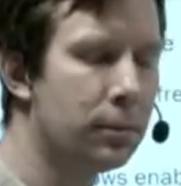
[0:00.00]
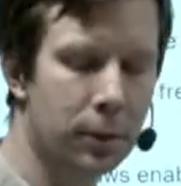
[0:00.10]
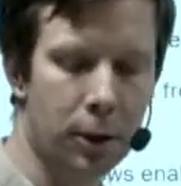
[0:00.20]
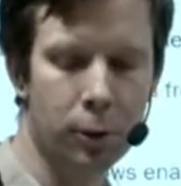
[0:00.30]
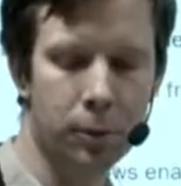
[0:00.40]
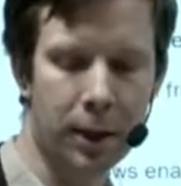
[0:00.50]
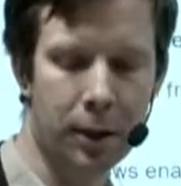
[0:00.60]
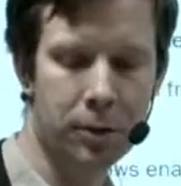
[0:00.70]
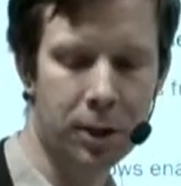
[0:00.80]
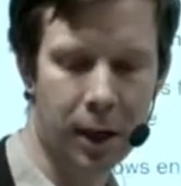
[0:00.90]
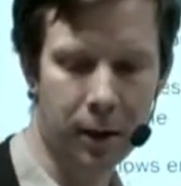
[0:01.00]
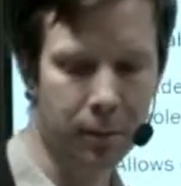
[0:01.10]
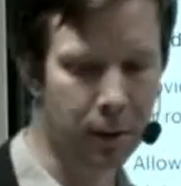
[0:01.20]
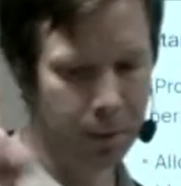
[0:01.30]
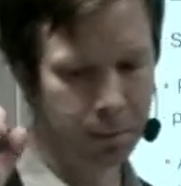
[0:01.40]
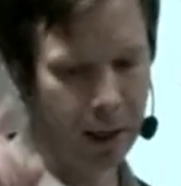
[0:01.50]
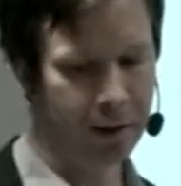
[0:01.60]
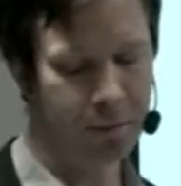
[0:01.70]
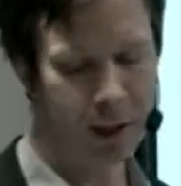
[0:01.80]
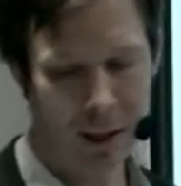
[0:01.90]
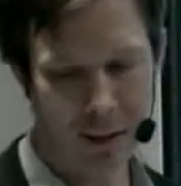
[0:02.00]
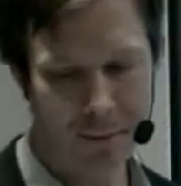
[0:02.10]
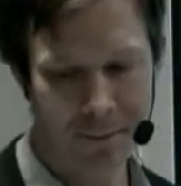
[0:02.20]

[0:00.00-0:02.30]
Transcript: Goes without saying in my back of my head.